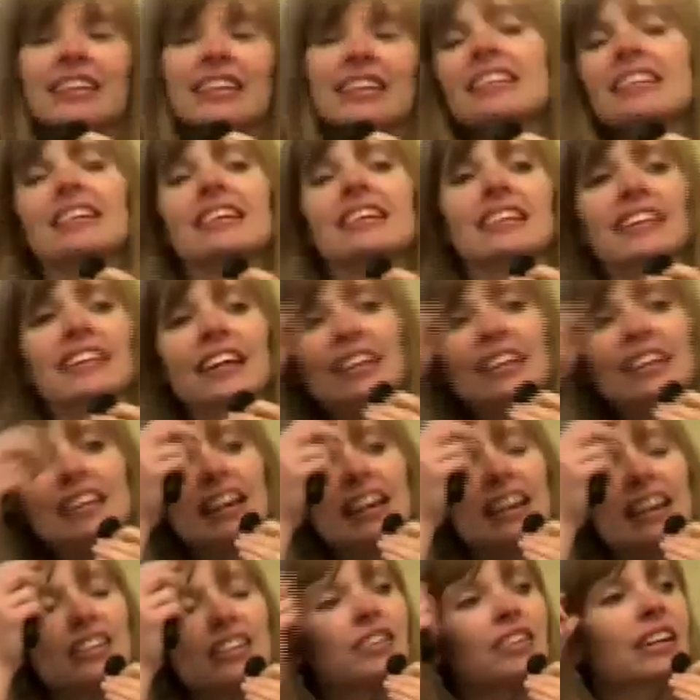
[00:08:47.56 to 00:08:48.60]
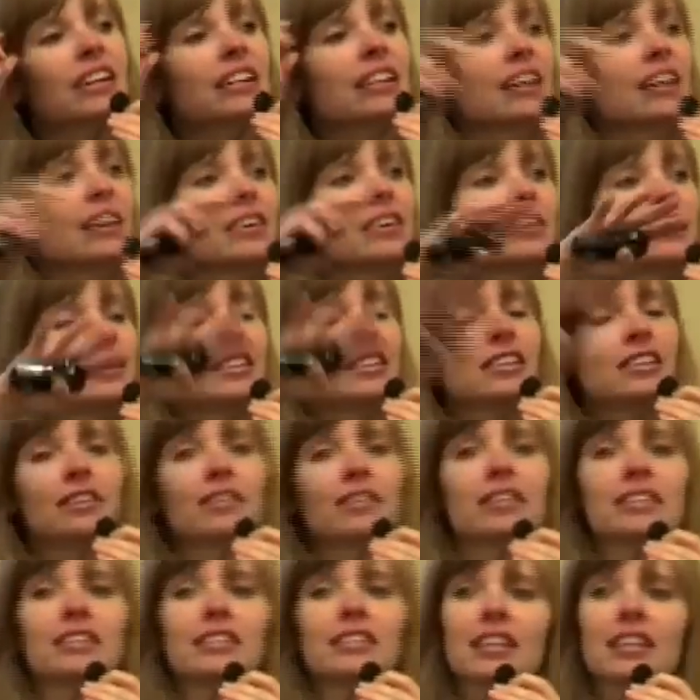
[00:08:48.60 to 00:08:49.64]
he has right now, you know,
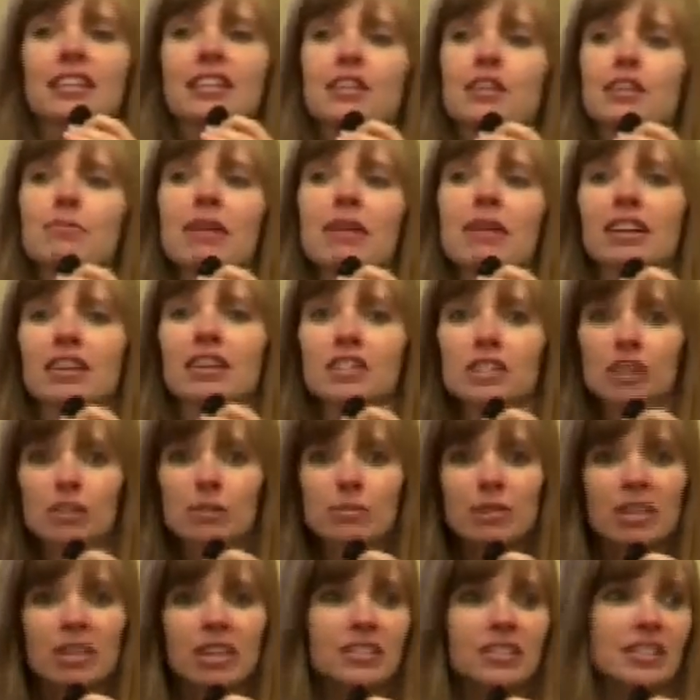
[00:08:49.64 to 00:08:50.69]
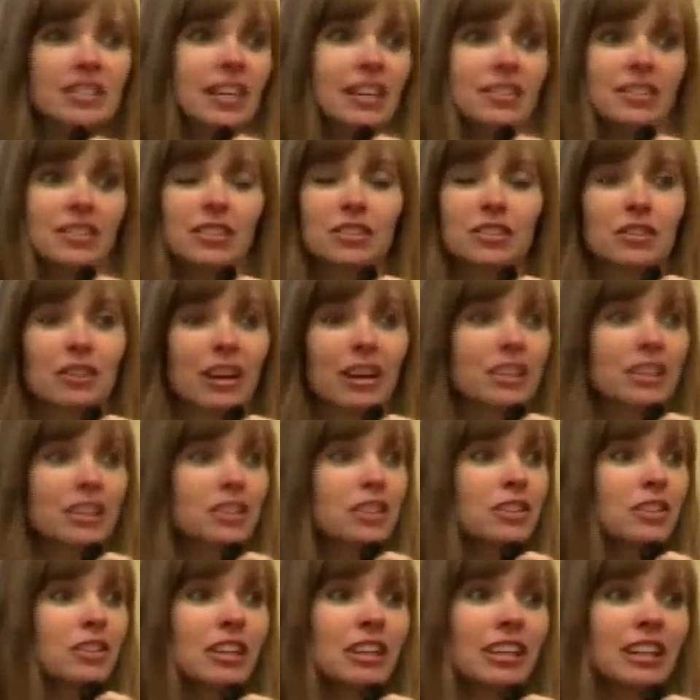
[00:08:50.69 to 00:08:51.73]
he's the manager because he has this great
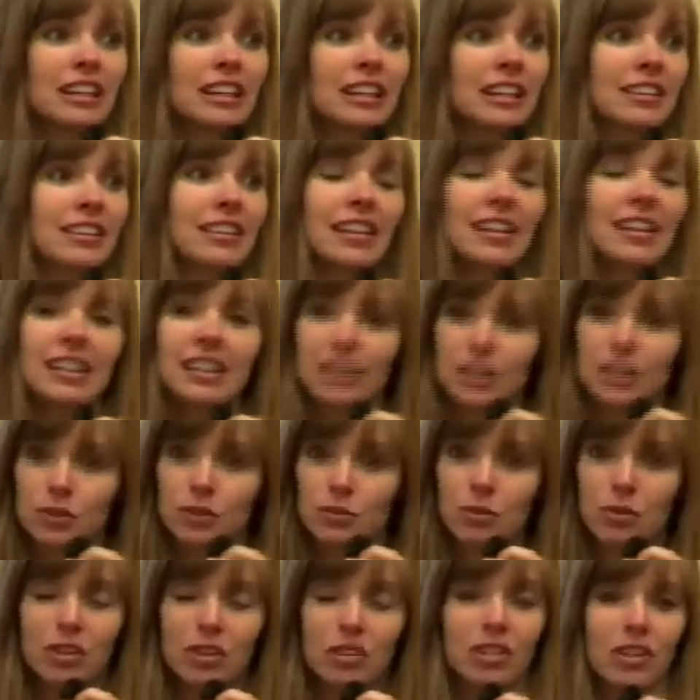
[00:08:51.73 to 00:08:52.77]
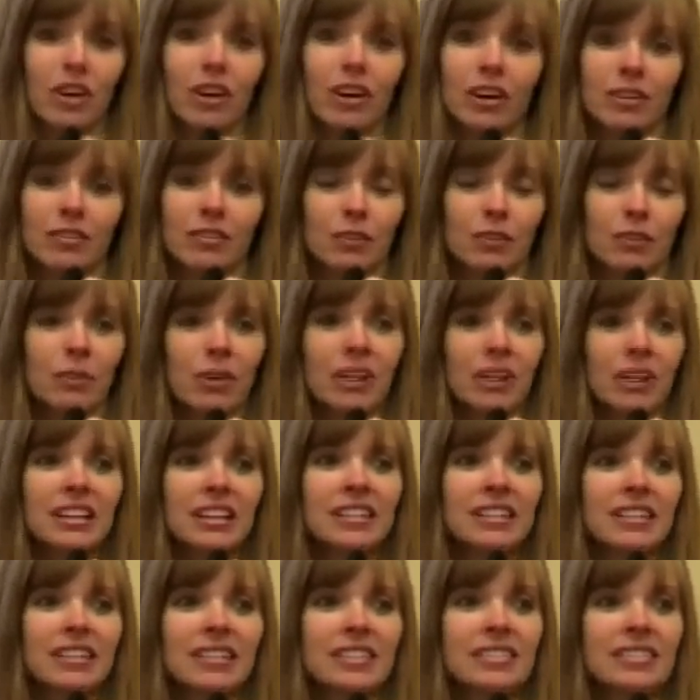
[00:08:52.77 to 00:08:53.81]
degree and he has worked hard for where
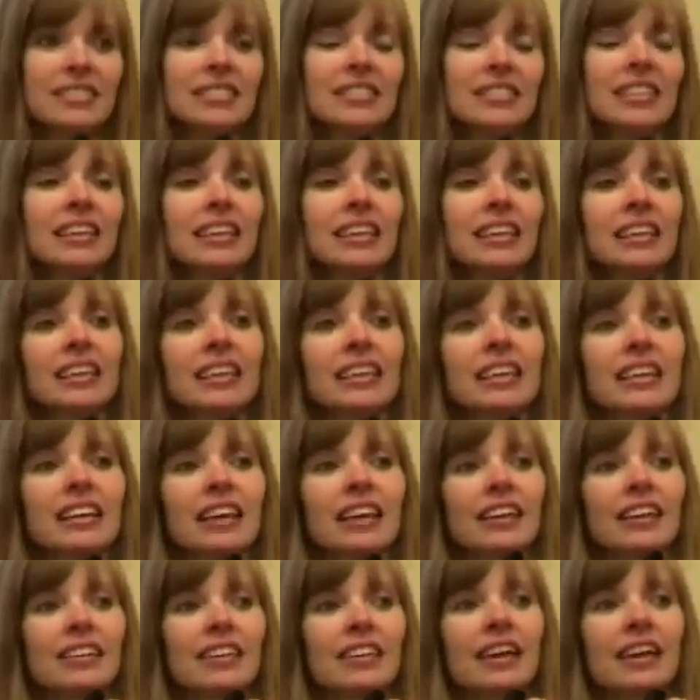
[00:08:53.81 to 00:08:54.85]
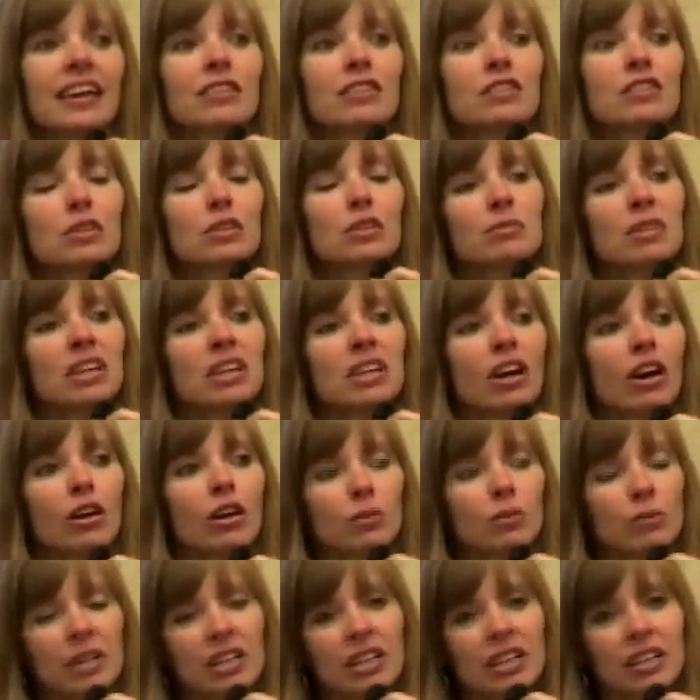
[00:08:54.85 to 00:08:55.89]
he is. And they have something
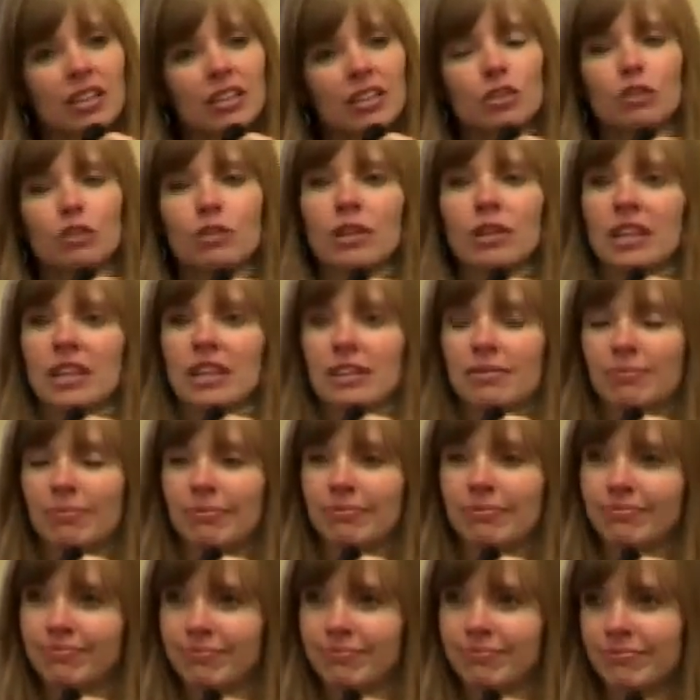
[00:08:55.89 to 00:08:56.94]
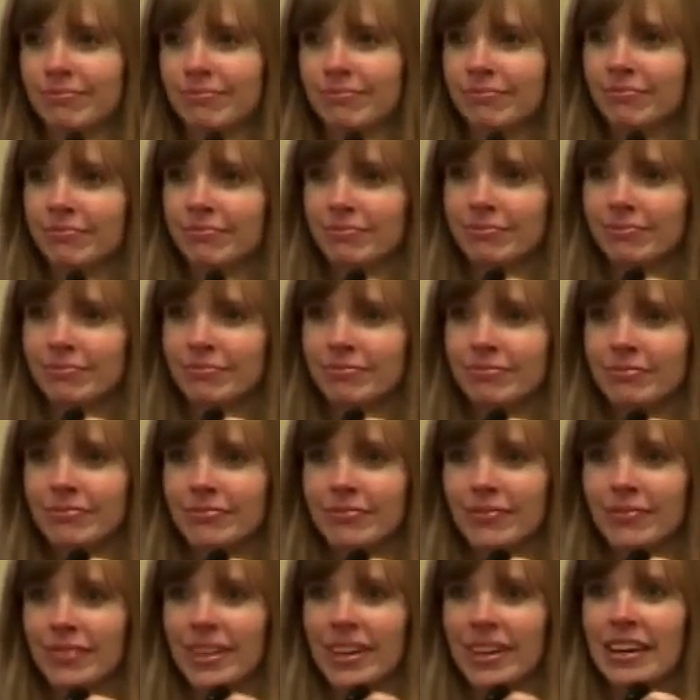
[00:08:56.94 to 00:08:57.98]
called weekend duty,
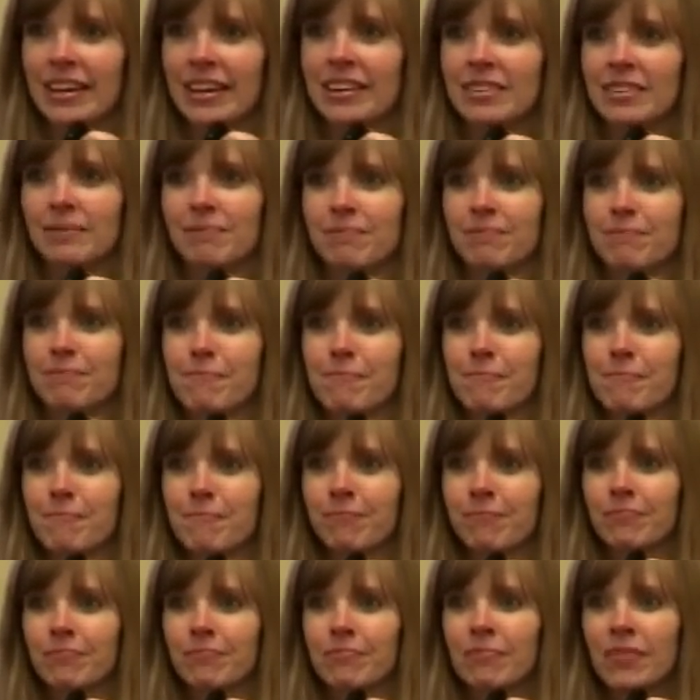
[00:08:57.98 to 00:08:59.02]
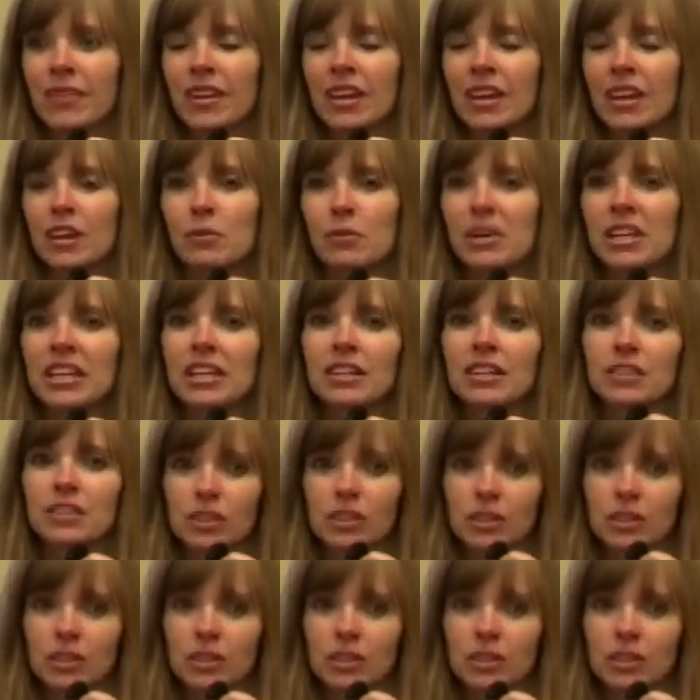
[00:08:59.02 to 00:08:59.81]
okay? And weekend